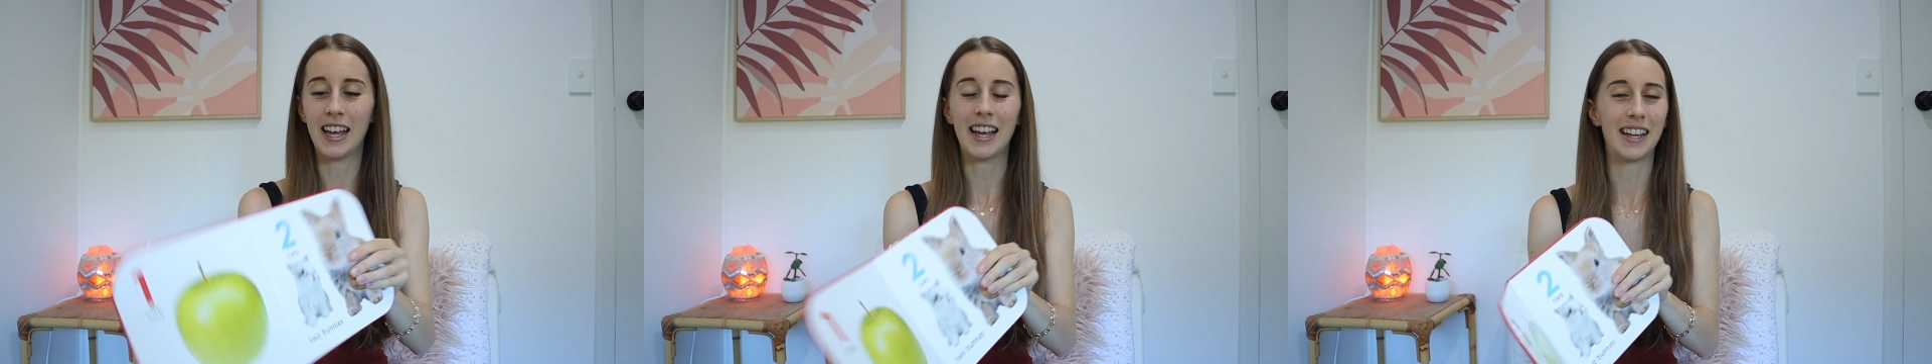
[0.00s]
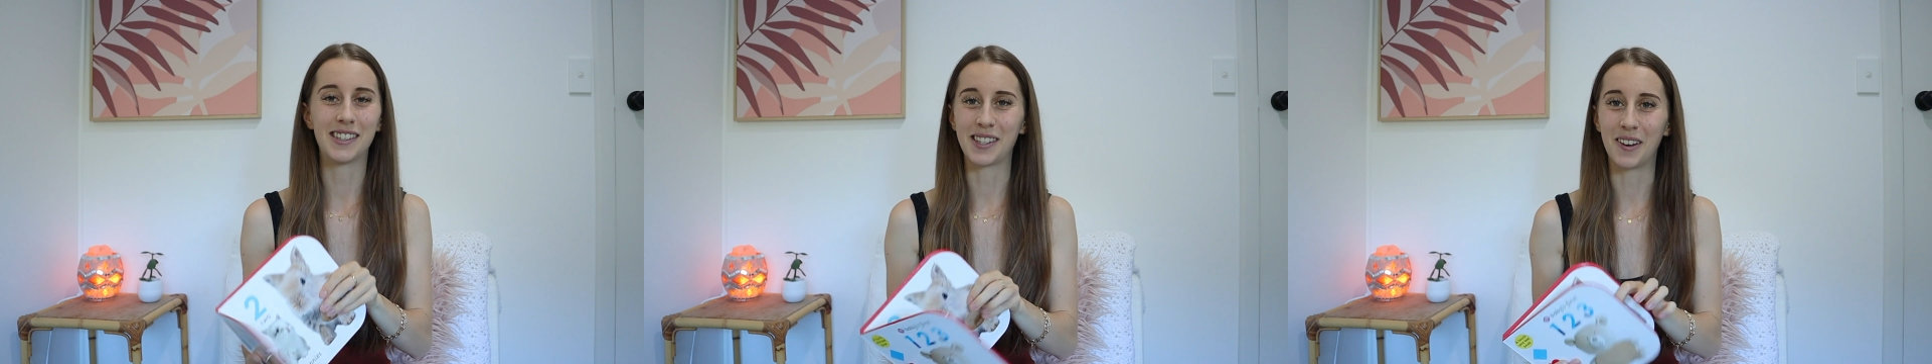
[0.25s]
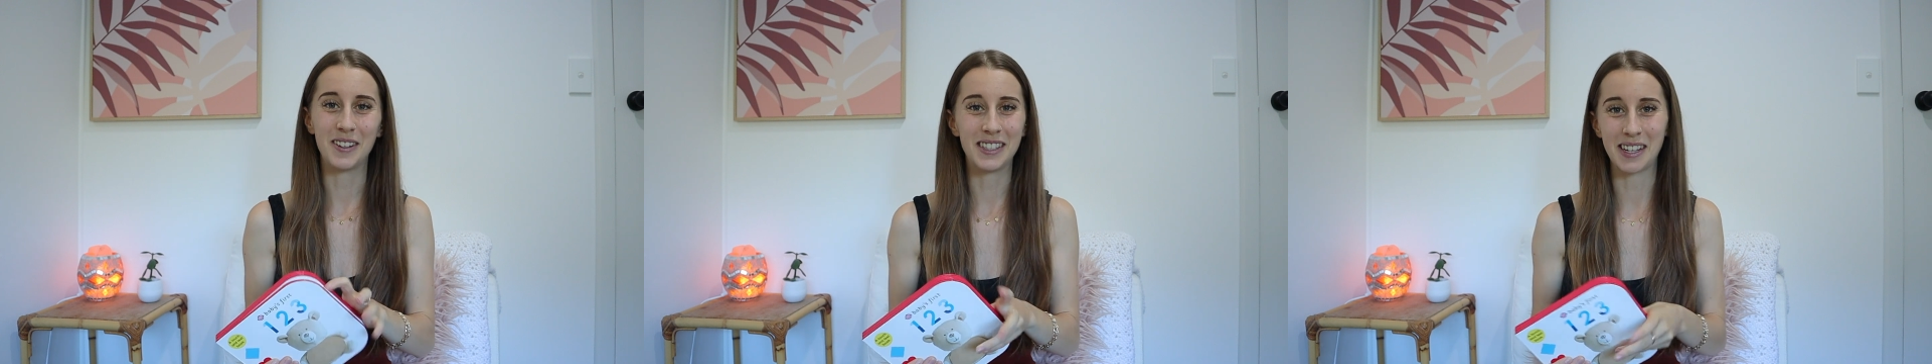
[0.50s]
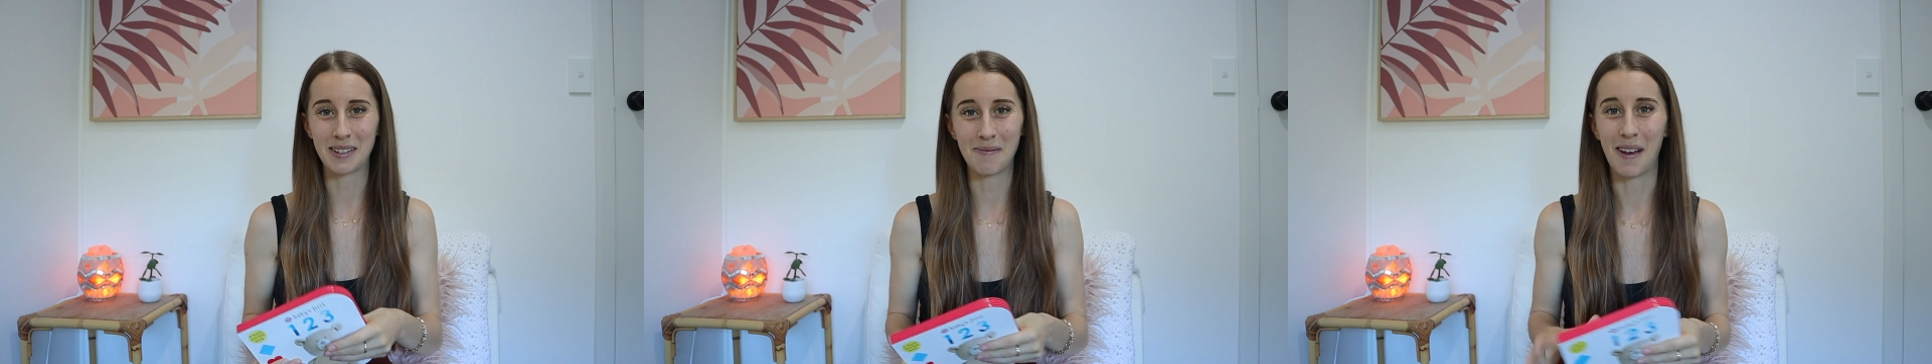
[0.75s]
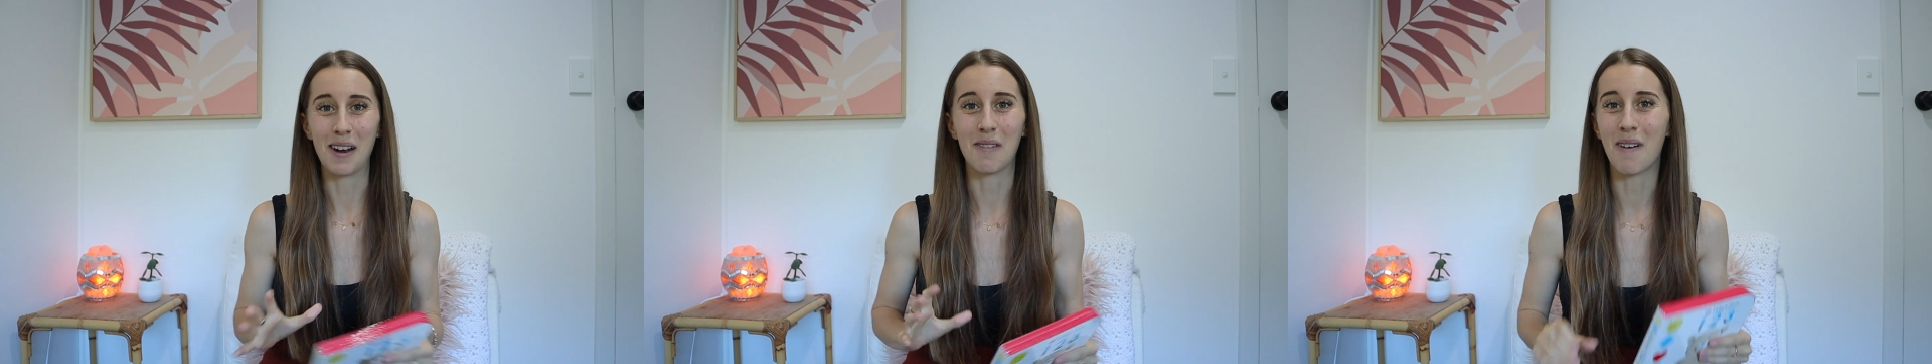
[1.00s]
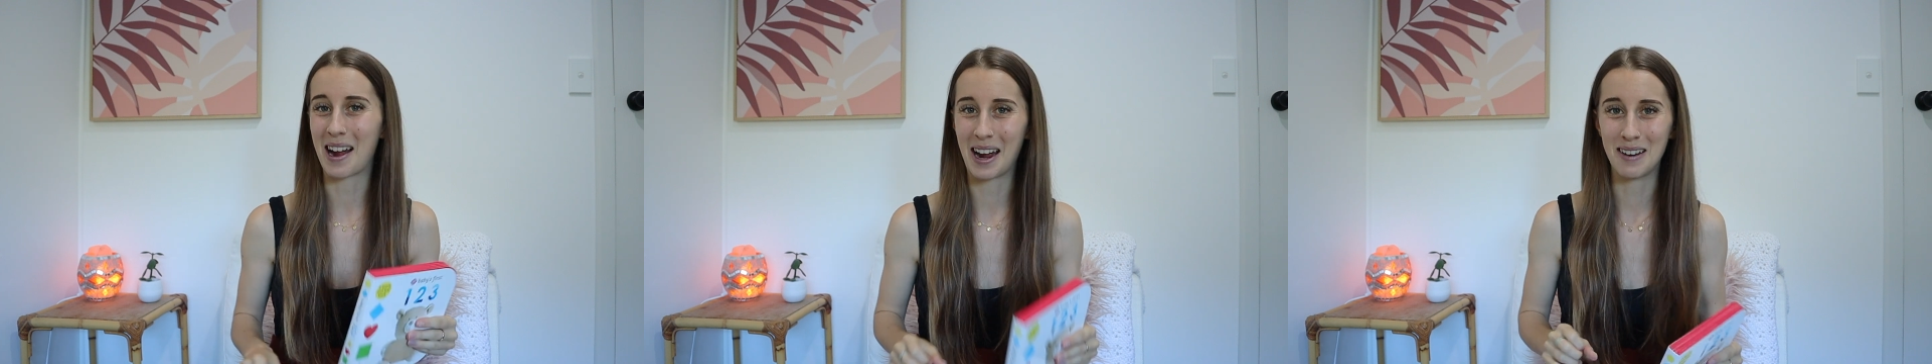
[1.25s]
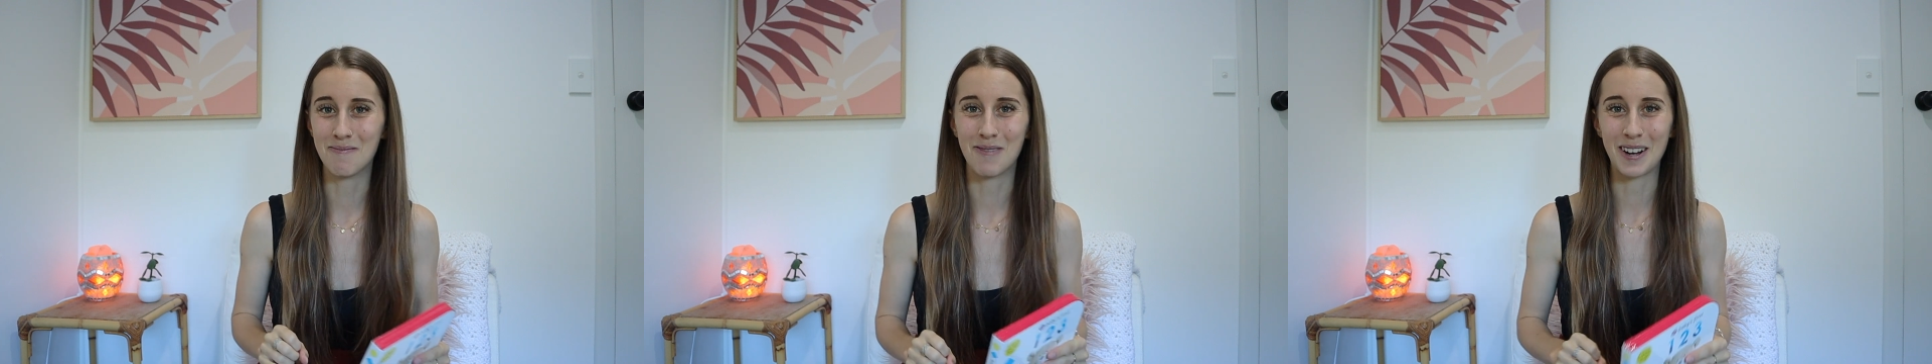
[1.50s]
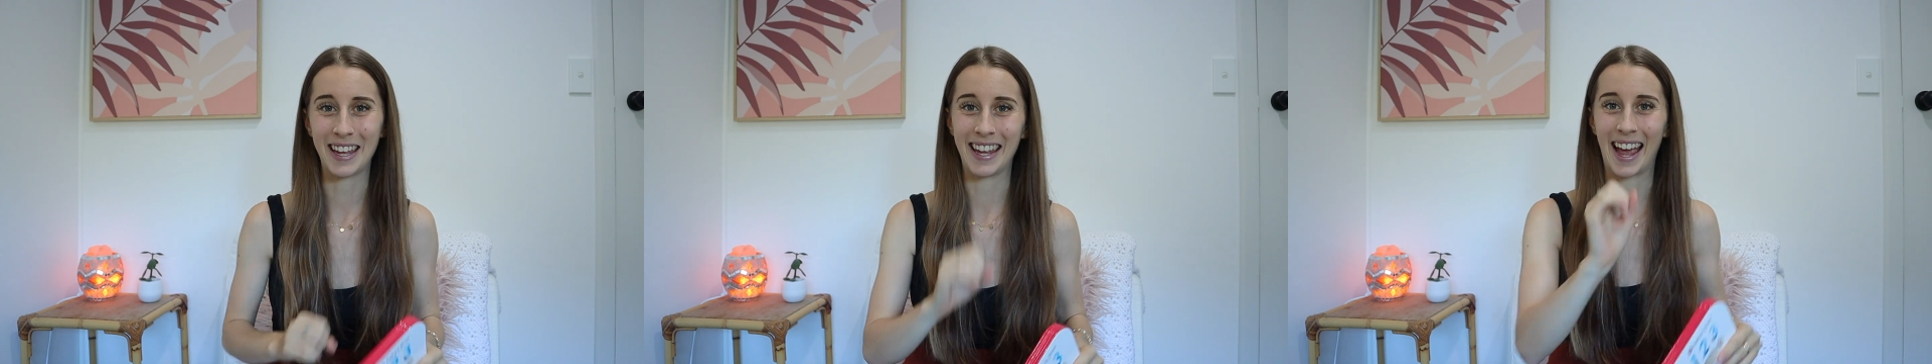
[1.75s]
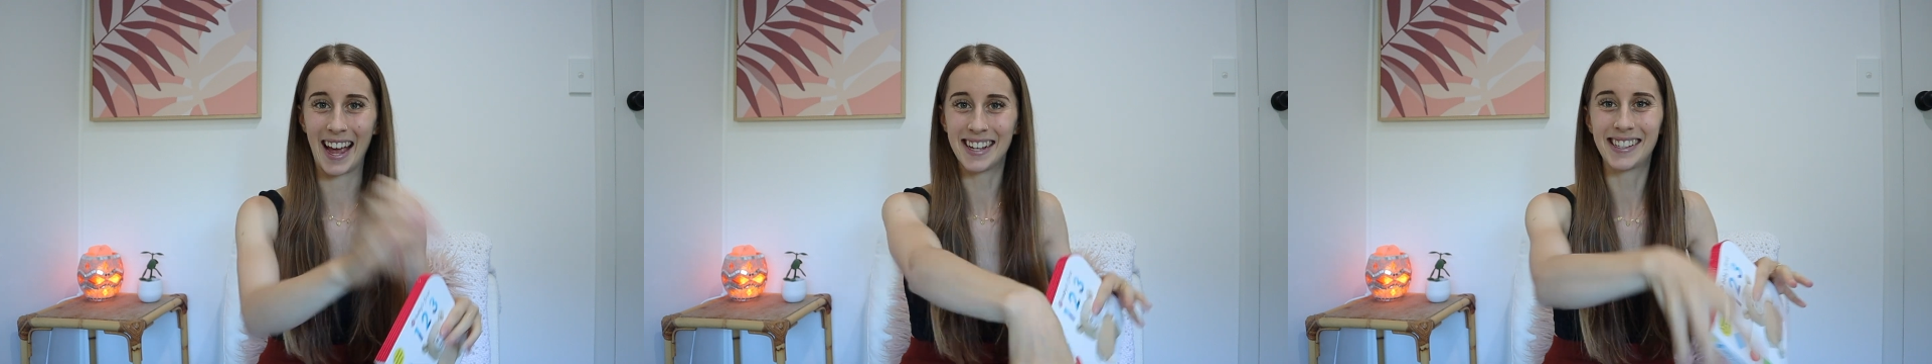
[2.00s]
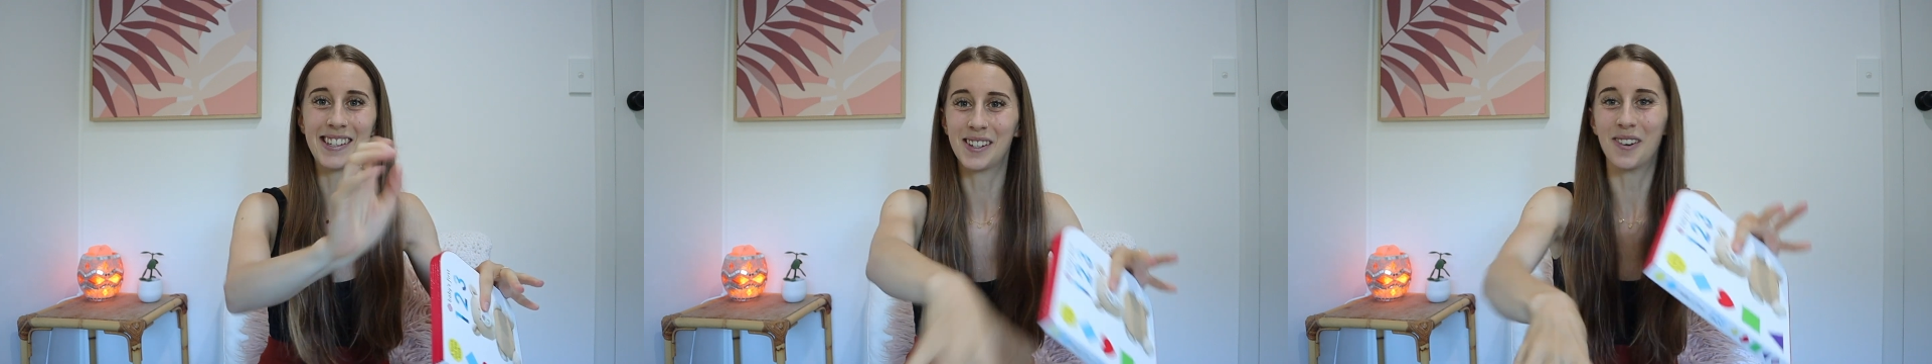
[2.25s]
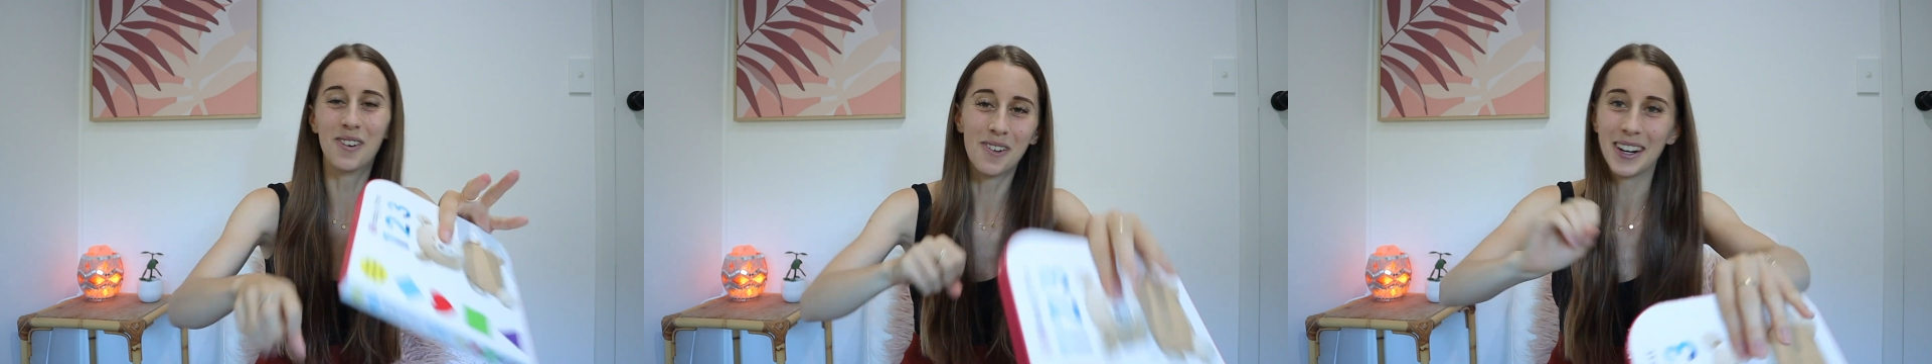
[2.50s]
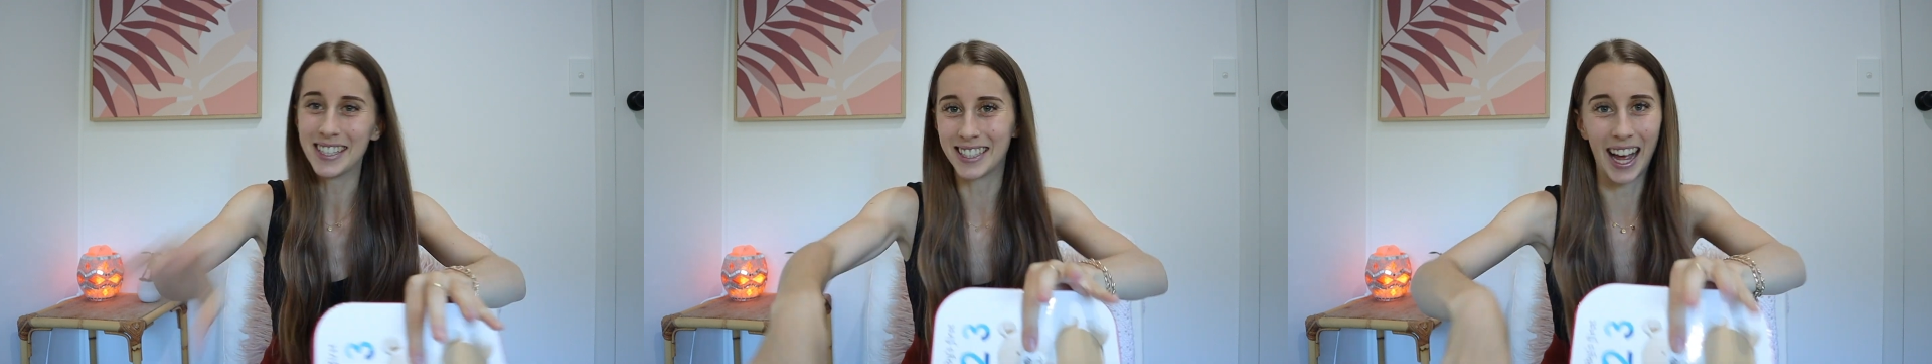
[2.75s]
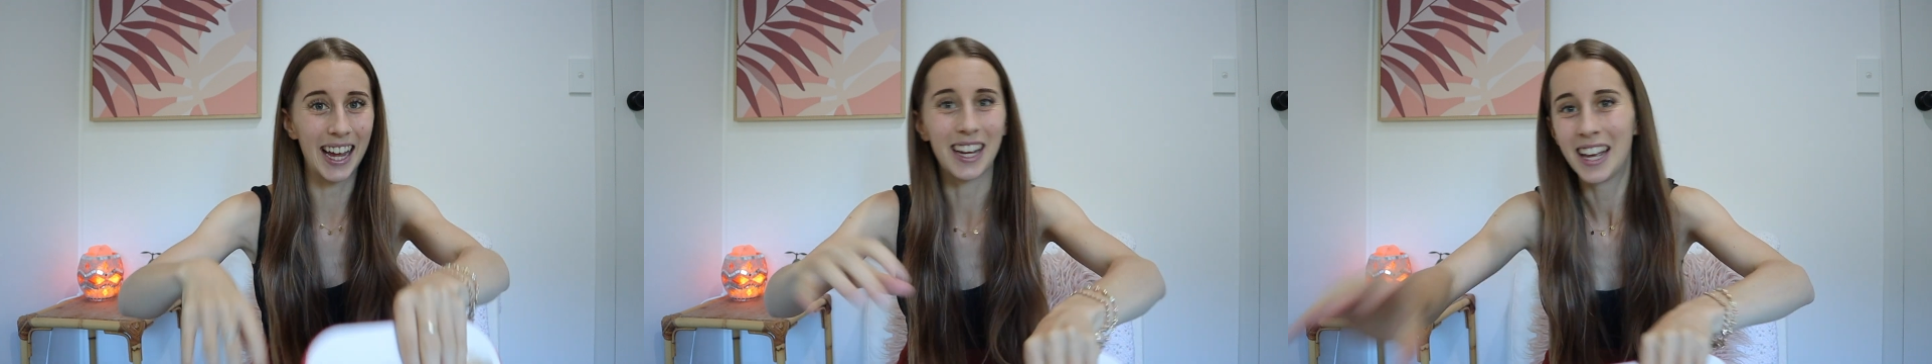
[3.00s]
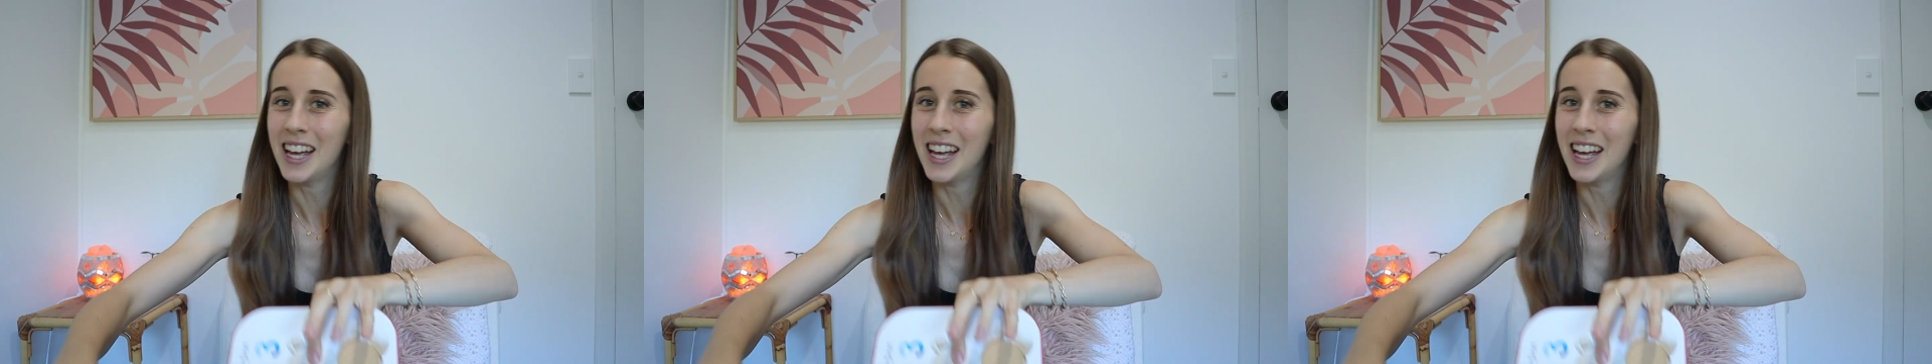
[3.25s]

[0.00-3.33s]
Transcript: And so it doesn't matter what kind of book he has, he's always like